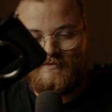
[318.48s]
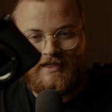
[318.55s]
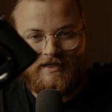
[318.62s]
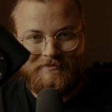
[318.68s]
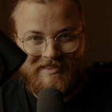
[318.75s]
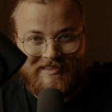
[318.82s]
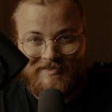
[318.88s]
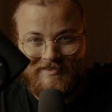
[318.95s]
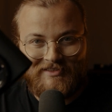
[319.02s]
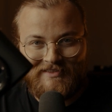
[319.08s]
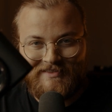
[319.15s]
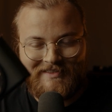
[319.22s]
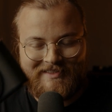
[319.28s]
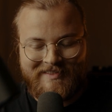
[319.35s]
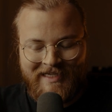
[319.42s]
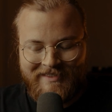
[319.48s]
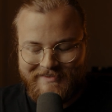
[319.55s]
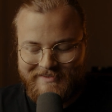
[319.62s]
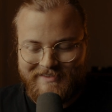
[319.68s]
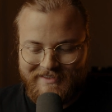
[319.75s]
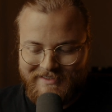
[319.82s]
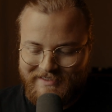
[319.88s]
the
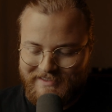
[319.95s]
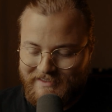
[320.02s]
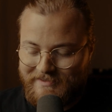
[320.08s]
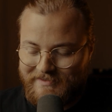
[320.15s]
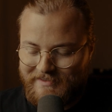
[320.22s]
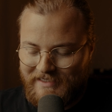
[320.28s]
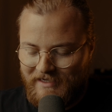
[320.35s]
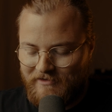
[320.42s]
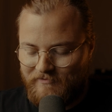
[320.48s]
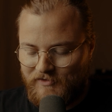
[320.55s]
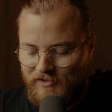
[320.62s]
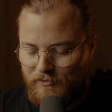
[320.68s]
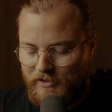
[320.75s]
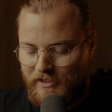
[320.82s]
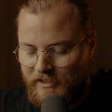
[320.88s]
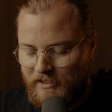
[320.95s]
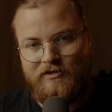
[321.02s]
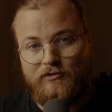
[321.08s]
sensor. It's kind of annoying.